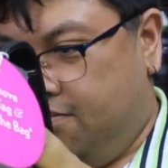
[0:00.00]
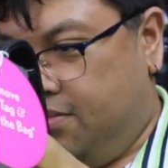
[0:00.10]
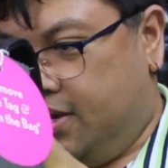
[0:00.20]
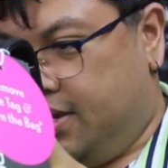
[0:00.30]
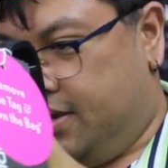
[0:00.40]

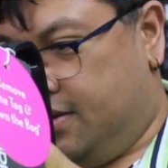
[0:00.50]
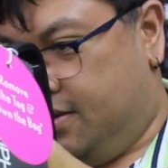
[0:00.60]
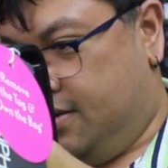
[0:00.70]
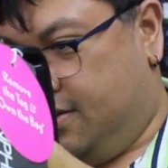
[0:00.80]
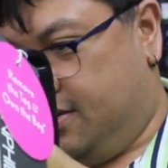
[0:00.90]
But
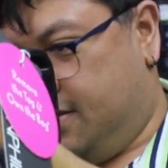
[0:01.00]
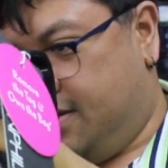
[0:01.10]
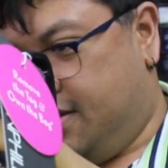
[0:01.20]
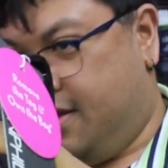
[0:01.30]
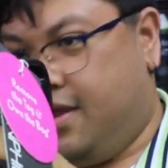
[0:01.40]

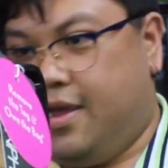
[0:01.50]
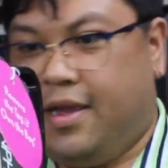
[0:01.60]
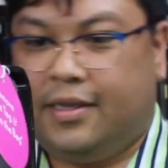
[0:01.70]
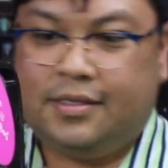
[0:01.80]
yeah,